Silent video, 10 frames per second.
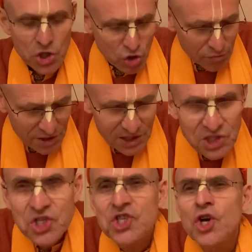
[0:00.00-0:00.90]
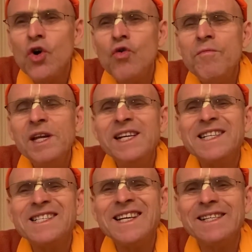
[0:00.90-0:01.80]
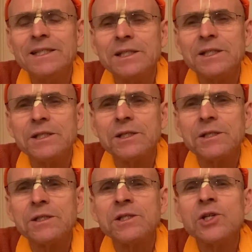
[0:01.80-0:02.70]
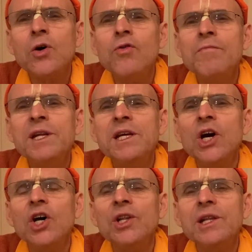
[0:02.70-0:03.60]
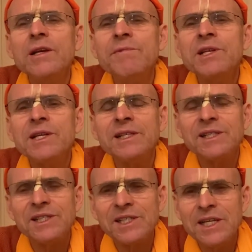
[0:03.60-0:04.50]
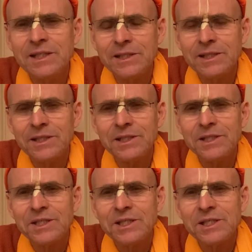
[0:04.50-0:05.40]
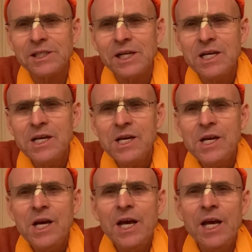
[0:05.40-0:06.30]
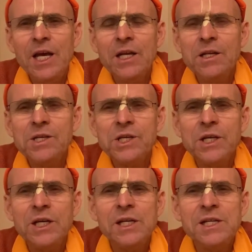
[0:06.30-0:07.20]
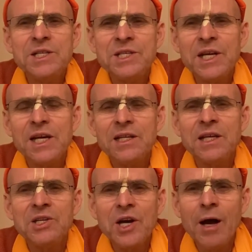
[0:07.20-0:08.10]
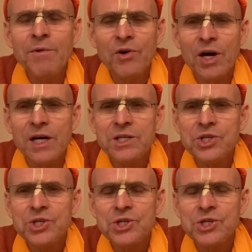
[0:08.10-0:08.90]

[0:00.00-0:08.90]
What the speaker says: committed so many sins, so many unlimited sins. And it is said that Yamaraj,